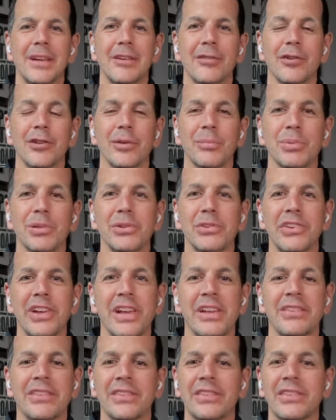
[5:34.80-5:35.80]
For the Blue
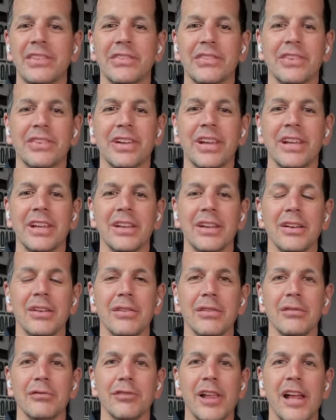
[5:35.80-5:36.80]
Jays, just get
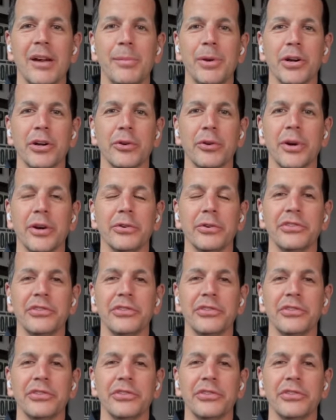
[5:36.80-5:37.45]
Vladimir Guerrero